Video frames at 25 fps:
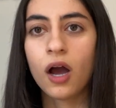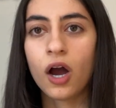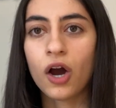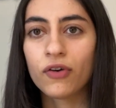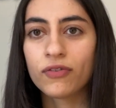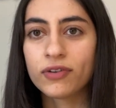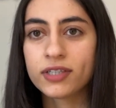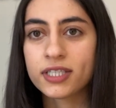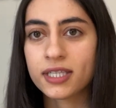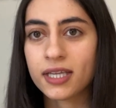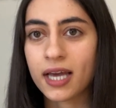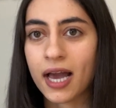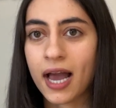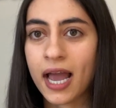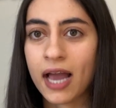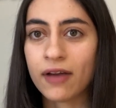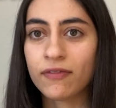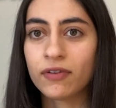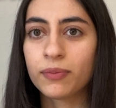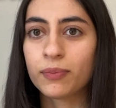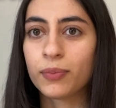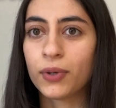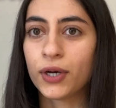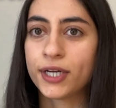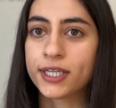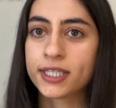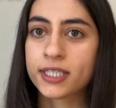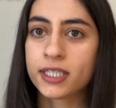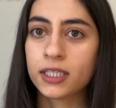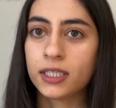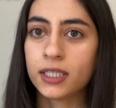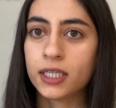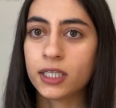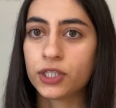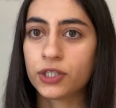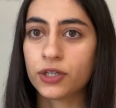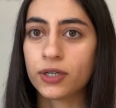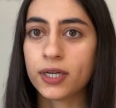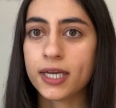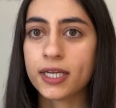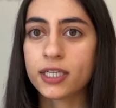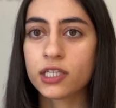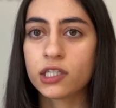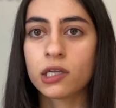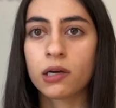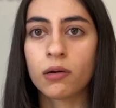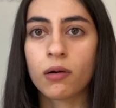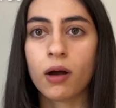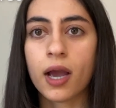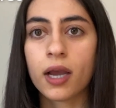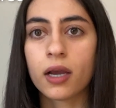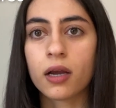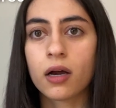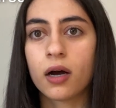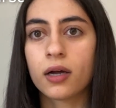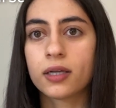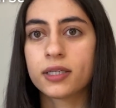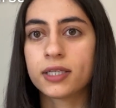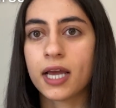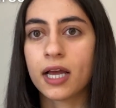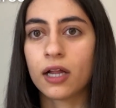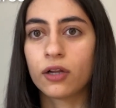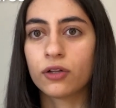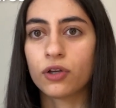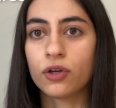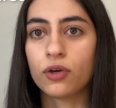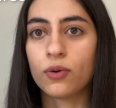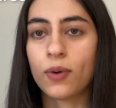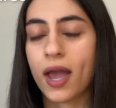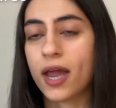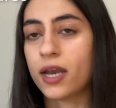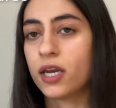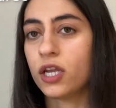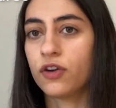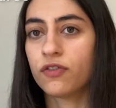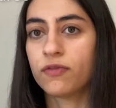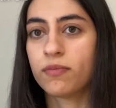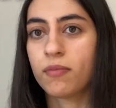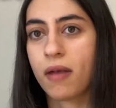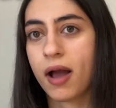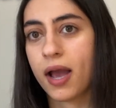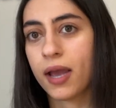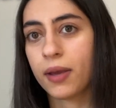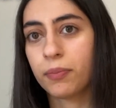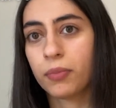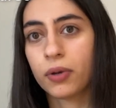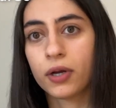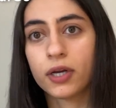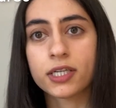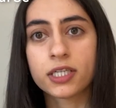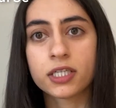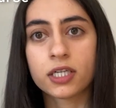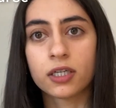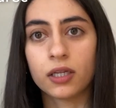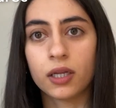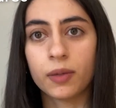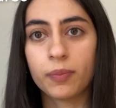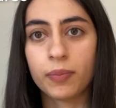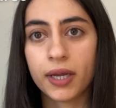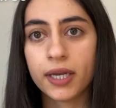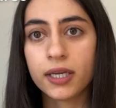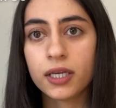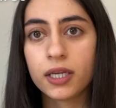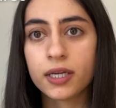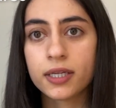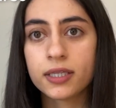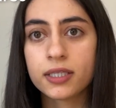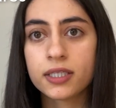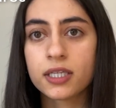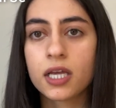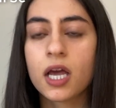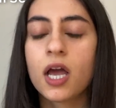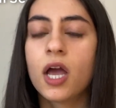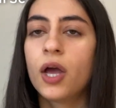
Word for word: Obviously, I haven't personally done it, so I can't tell you any of my personal opinions,